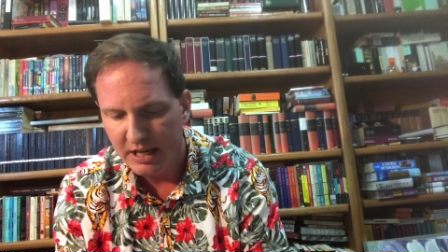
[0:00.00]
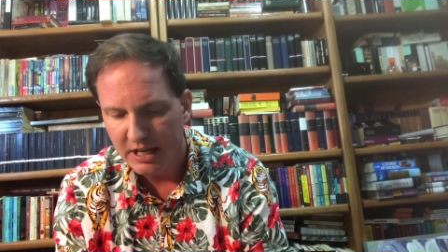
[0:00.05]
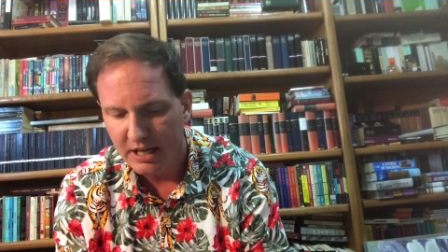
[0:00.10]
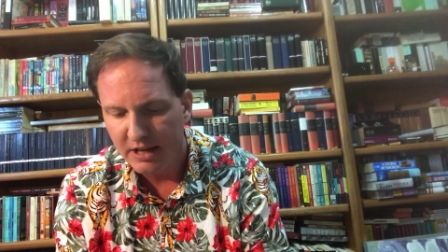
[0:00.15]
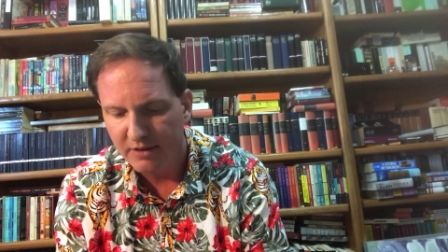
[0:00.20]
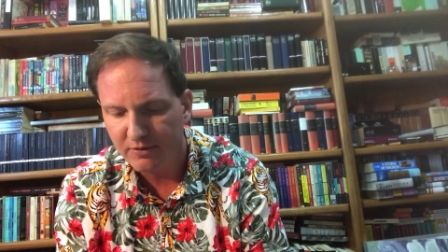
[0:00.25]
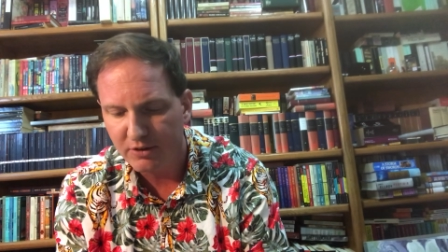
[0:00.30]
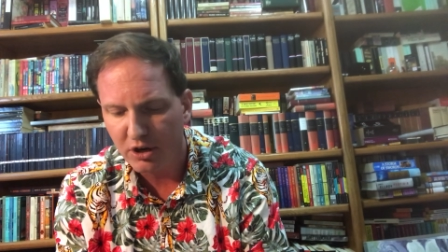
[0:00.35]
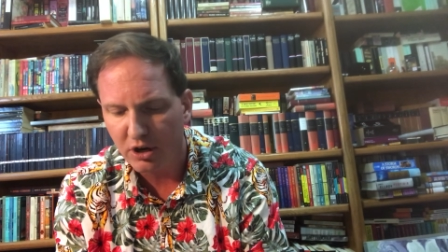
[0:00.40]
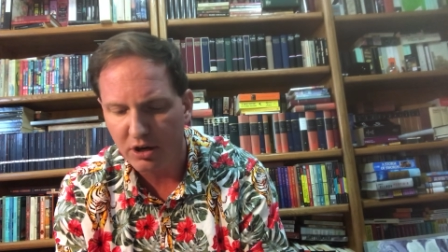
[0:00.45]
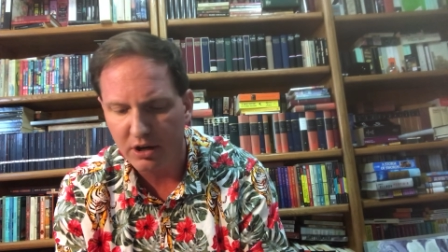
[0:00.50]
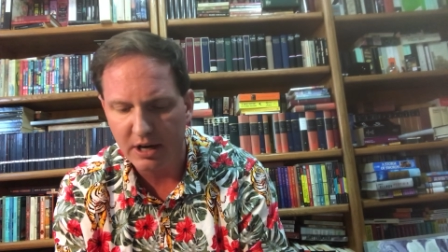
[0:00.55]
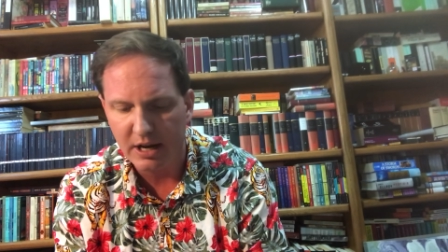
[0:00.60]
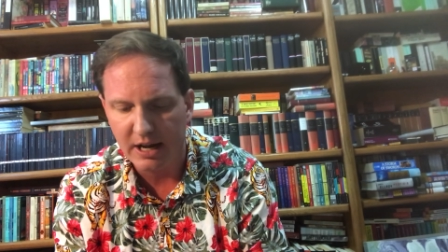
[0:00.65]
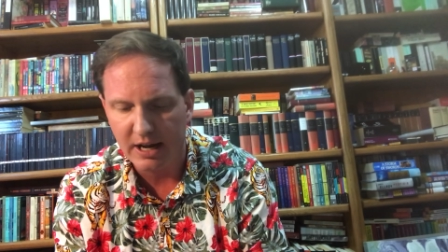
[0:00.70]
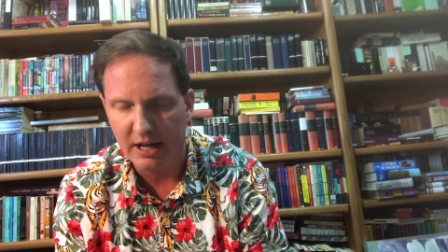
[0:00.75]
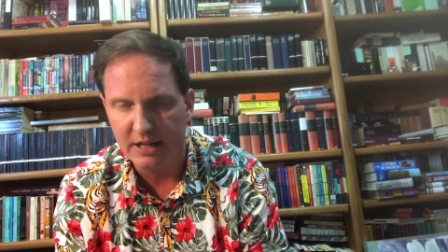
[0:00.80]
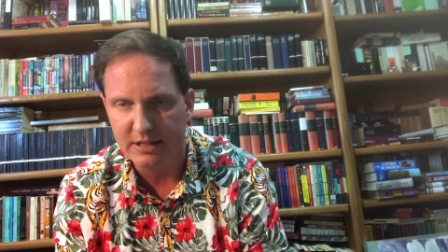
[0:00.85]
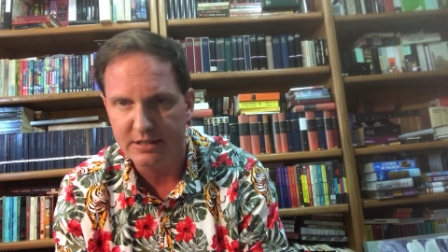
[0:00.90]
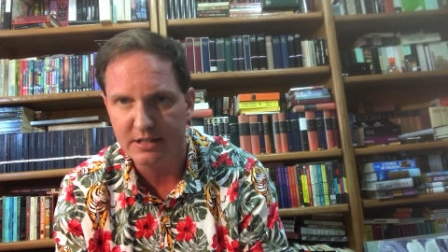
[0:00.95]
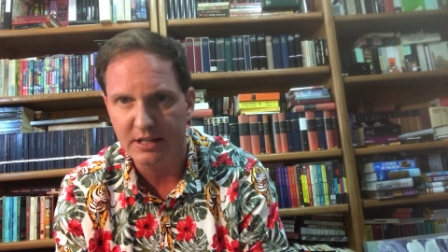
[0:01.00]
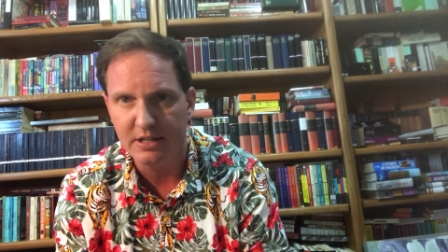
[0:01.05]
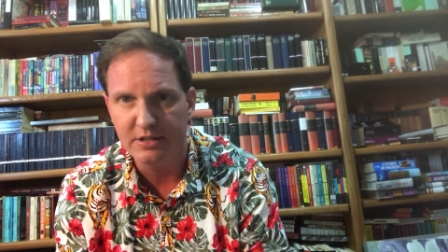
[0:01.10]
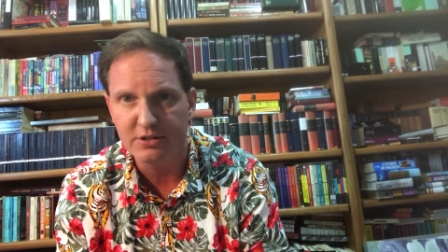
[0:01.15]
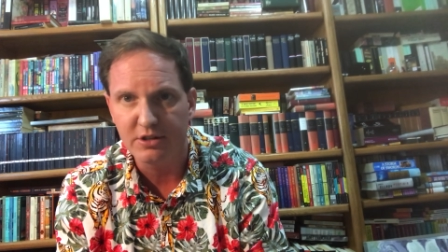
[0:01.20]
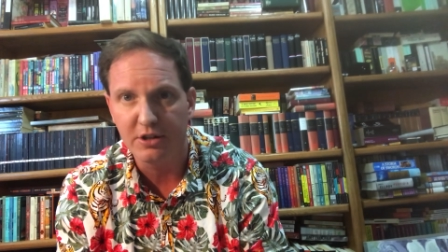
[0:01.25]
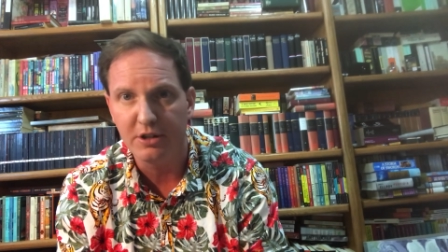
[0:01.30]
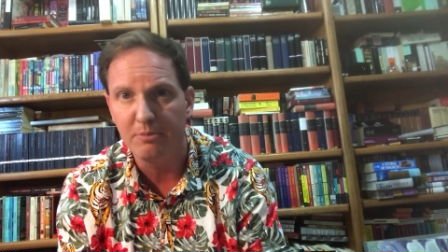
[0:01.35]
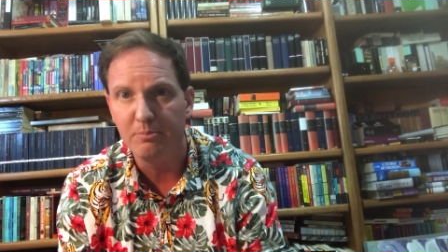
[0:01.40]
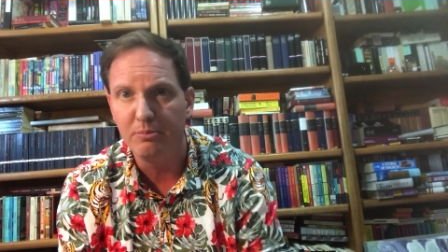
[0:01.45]
If current assets
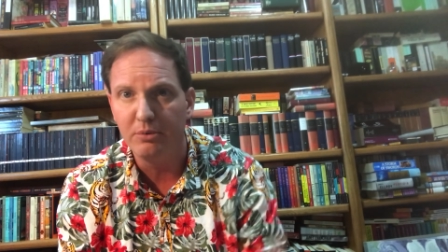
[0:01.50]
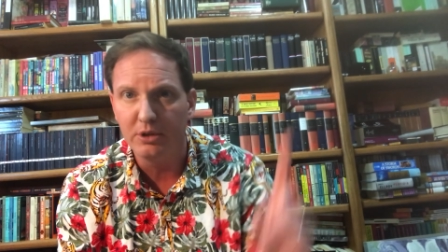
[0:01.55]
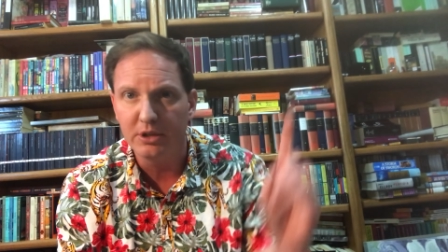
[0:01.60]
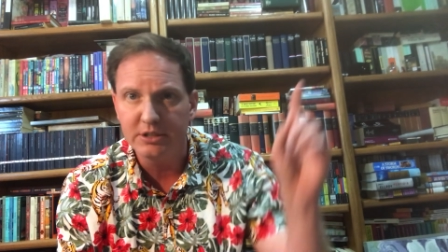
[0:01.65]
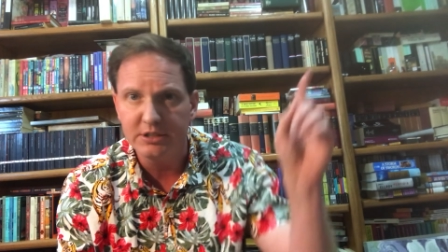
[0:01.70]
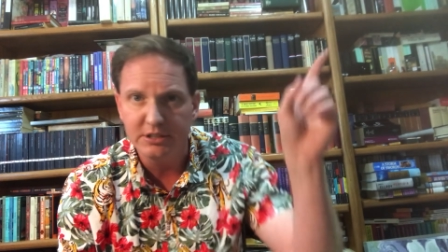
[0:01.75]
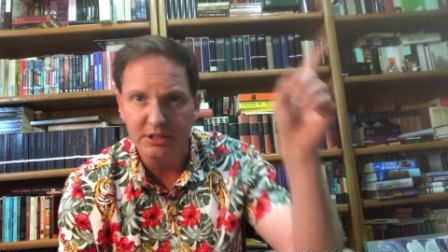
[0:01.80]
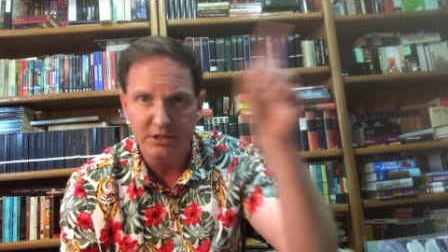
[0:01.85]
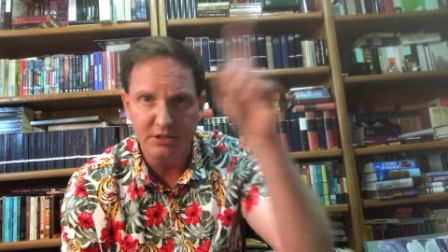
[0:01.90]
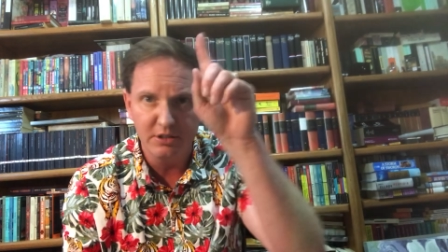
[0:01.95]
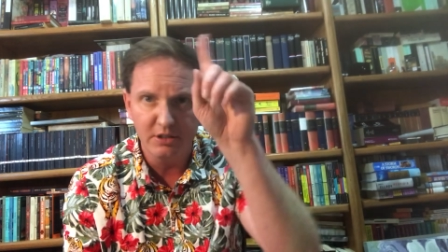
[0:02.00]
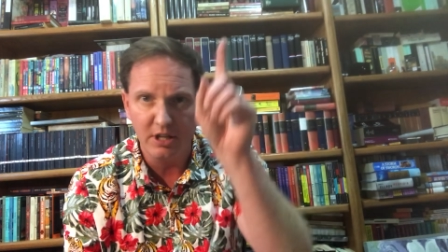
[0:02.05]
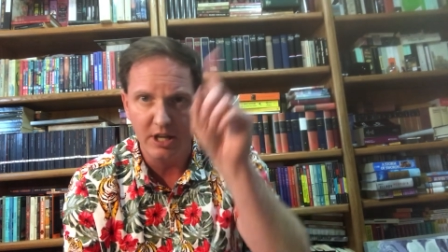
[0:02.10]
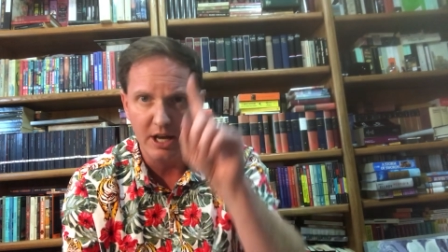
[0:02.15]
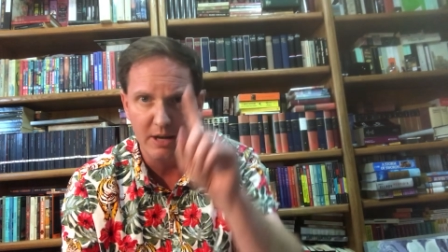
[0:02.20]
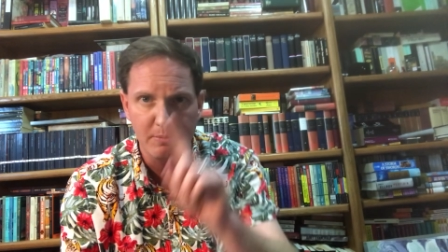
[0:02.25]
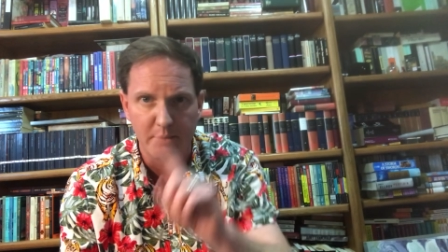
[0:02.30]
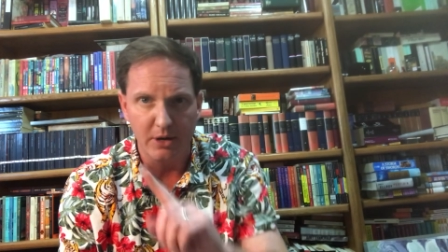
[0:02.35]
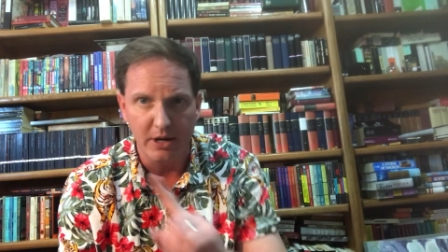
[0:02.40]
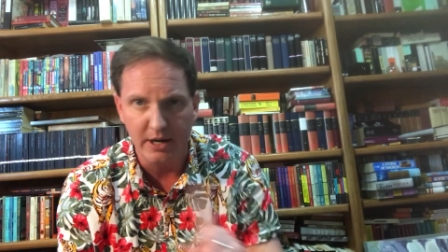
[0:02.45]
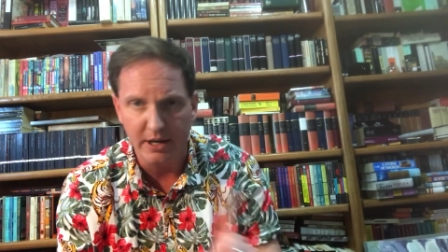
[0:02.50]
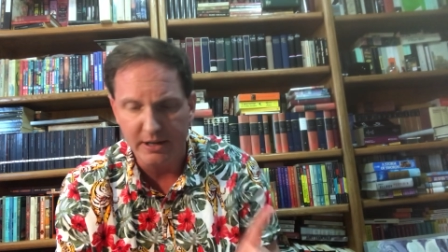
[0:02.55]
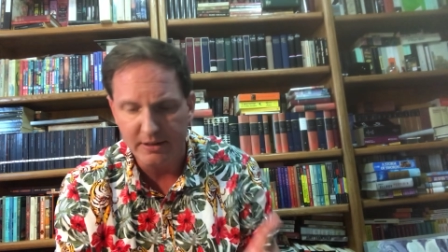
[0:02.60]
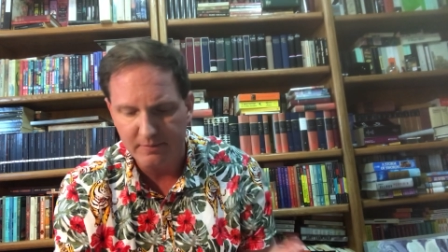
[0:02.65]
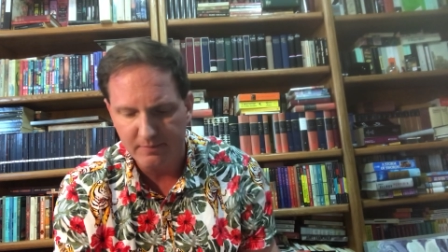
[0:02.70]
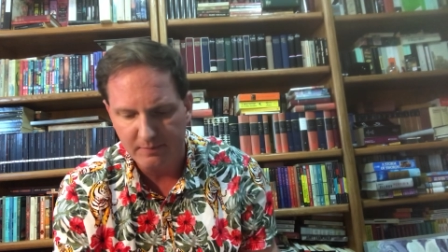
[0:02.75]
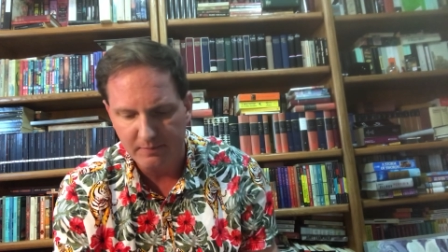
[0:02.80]
are the books in your library